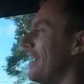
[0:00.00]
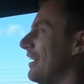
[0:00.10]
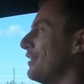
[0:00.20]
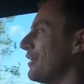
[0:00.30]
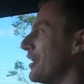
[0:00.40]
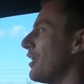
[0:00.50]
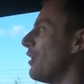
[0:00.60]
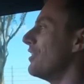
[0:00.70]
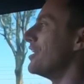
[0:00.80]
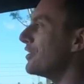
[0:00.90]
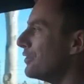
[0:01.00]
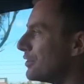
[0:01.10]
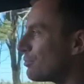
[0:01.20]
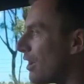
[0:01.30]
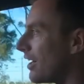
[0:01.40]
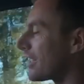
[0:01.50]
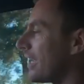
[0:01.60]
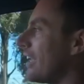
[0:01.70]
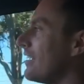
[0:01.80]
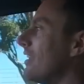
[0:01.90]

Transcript: Look, you know, on the used market,